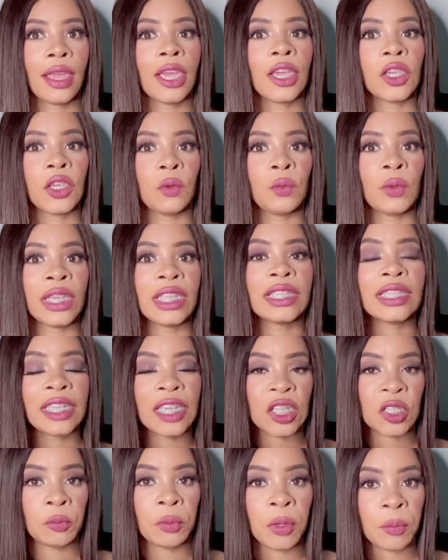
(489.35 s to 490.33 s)
We
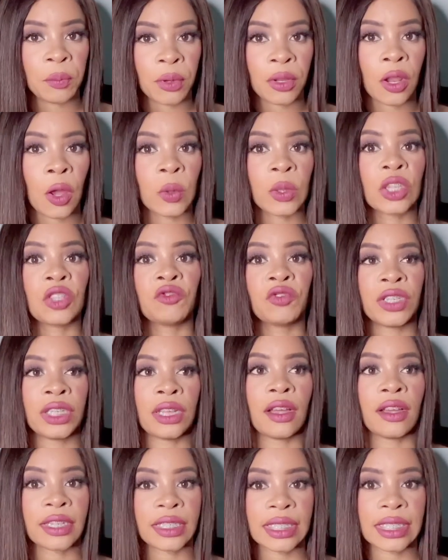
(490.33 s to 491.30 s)
teach people how to treat
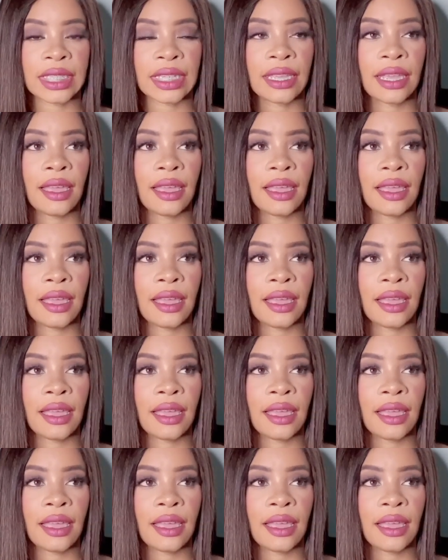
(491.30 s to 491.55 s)
us.